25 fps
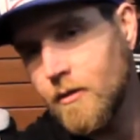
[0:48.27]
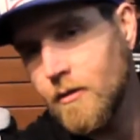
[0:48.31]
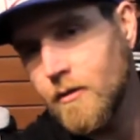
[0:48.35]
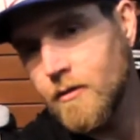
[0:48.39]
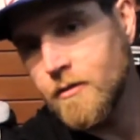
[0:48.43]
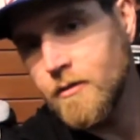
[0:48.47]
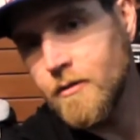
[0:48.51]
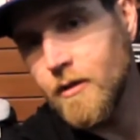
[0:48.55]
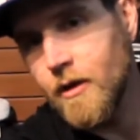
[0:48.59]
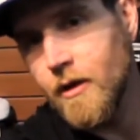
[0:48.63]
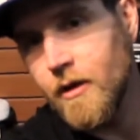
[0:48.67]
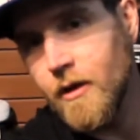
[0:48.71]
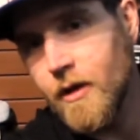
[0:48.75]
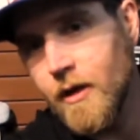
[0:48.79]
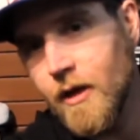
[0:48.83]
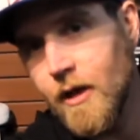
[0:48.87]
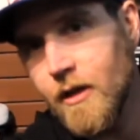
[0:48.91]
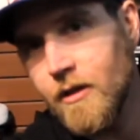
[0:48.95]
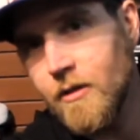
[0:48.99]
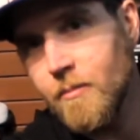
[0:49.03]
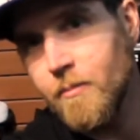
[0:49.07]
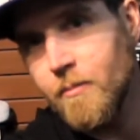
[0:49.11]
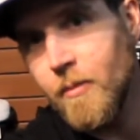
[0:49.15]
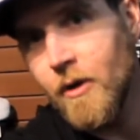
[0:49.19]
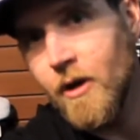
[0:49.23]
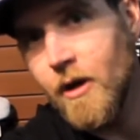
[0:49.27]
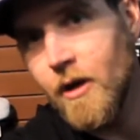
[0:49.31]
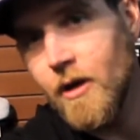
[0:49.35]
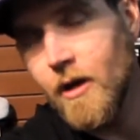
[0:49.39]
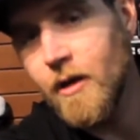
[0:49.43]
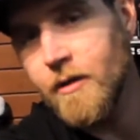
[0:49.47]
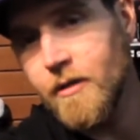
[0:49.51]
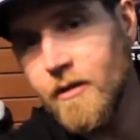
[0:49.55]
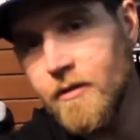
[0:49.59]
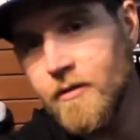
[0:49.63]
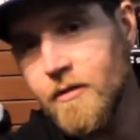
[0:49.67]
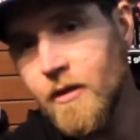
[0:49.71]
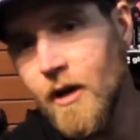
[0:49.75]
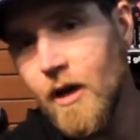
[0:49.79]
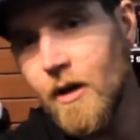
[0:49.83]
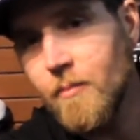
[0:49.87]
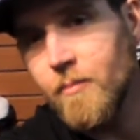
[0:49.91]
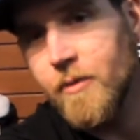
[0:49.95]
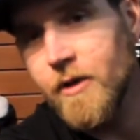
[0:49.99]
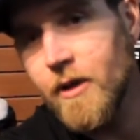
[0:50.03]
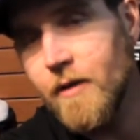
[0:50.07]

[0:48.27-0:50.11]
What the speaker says: starting at the top.